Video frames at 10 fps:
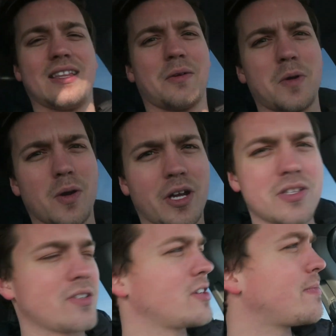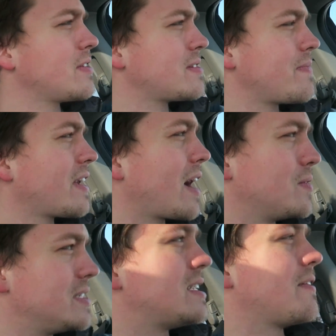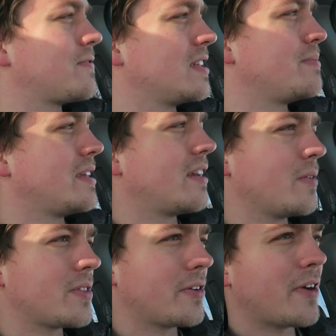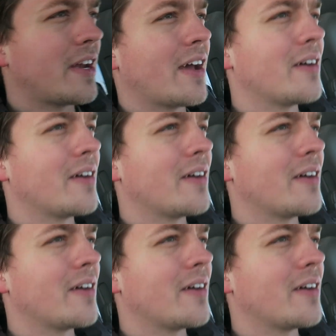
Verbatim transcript: like we were concerned about something, I would definitely be there with her right